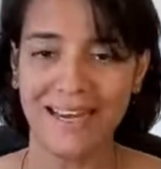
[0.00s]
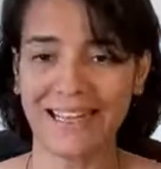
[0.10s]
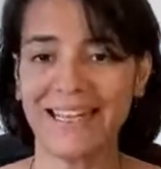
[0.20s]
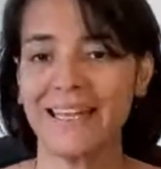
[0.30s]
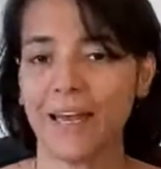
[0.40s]

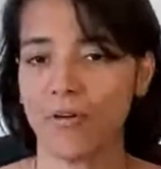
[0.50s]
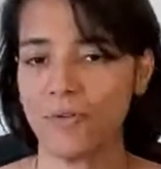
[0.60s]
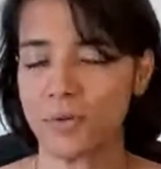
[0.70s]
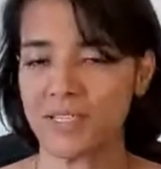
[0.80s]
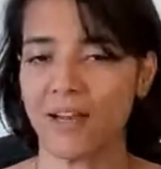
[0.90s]
Taking care
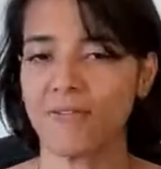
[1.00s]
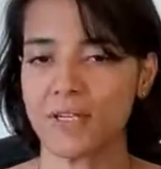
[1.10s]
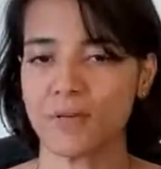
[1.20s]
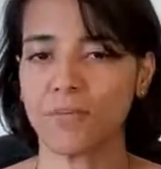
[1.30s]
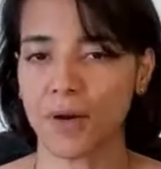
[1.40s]
of yourself
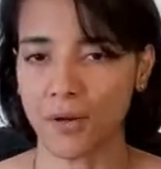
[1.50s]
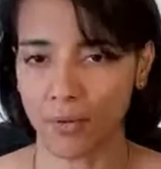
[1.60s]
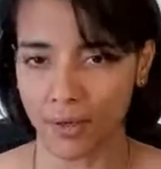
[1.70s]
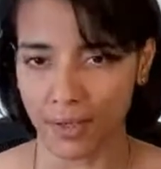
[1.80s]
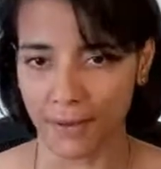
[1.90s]
is a
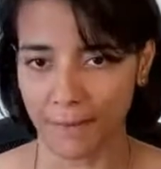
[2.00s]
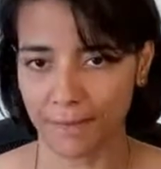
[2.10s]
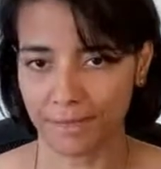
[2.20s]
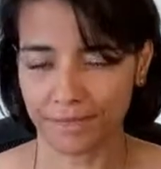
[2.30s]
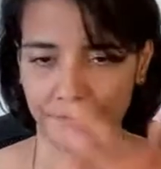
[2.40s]
priority.
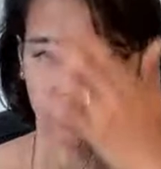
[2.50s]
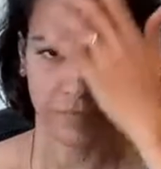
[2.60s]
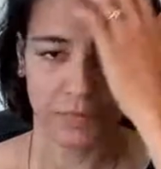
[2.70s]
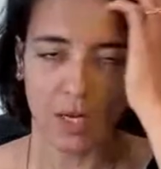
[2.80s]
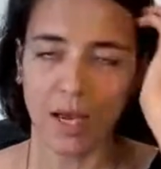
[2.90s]

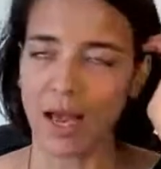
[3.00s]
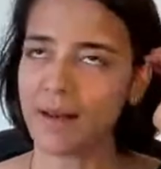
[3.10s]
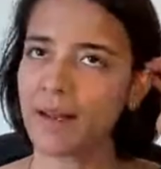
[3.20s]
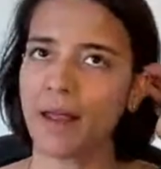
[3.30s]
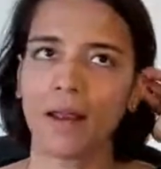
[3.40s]

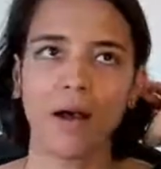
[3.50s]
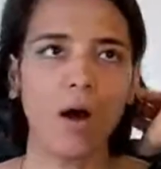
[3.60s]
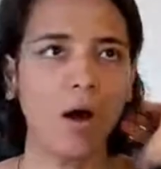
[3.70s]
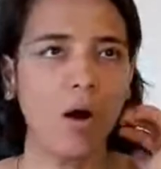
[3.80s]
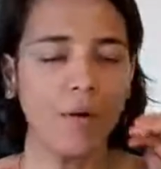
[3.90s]
And again,
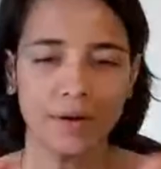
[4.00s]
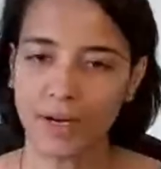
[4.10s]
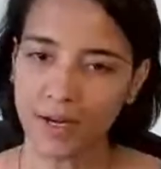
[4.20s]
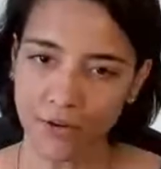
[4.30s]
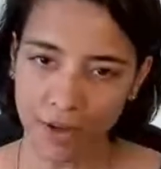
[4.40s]
on a
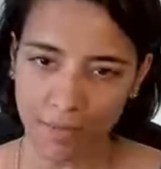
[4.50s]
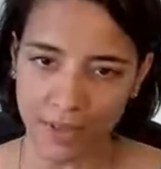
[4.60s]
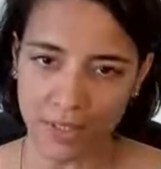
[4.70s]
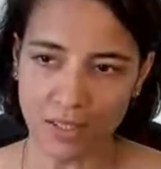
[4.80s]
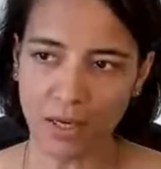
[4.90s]
day-to-day
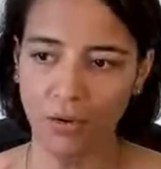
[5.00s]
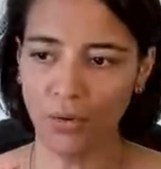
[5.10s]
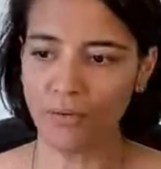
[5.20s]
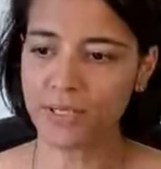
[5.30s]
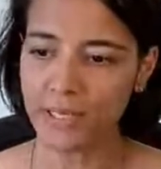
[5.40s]
basis, I
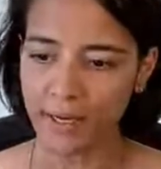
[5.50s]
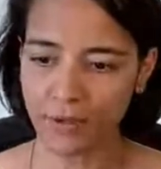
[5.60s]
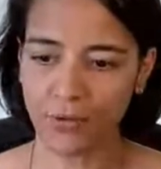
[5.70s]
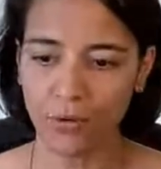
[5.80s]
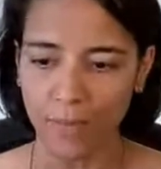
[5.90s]
always
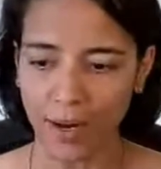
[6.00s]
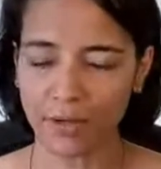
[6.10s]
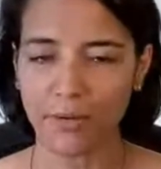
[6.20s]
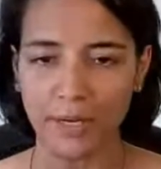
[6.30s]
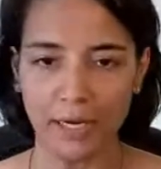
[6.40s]
like to go
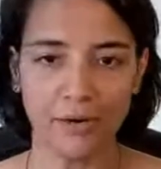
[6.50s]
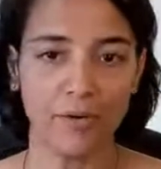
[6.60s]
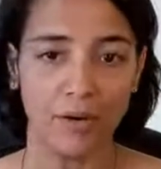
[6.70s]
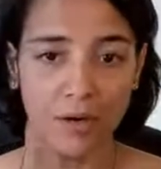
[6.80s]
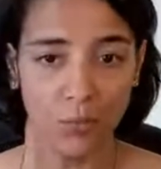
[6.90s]
back to Neil
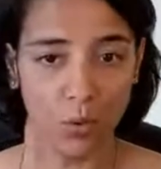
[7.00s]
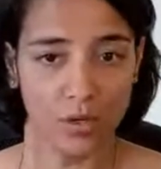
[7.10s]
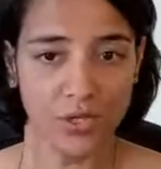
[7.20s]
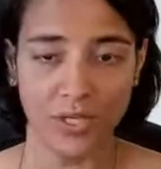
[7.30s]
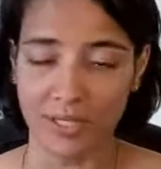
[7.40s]
Donald
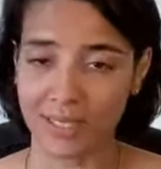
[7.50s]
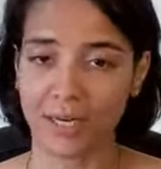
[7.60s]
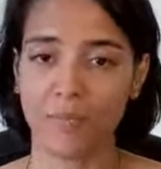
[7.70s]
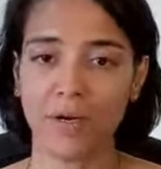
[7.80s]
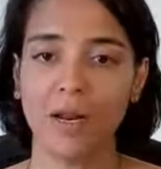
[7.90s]
Walsh, his
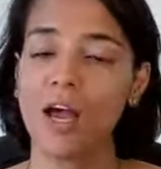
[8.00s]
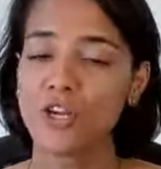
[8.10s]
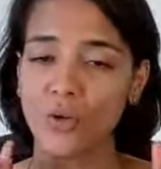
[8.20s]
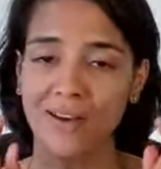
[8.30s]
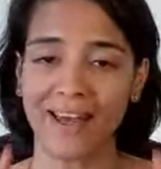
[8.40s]
statement,
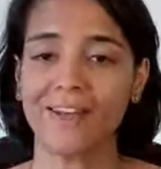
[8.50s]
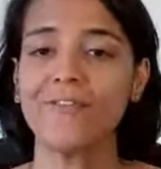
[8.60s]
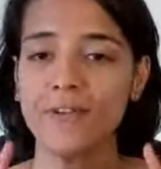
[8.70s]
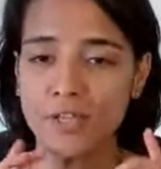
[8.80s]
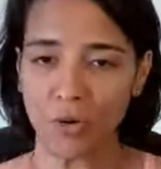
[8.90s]
your
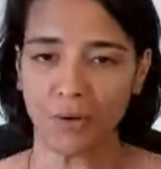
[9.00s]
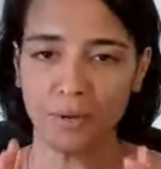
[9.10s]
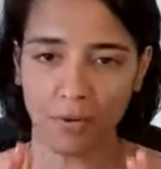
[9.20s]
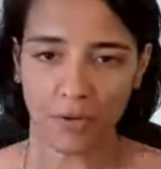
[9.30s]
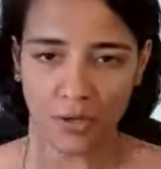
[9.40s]
life is not
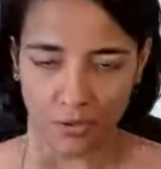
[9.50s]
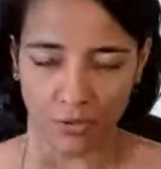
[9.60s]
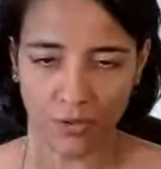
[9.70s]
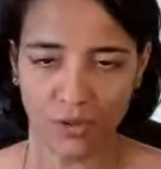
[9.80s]
about you.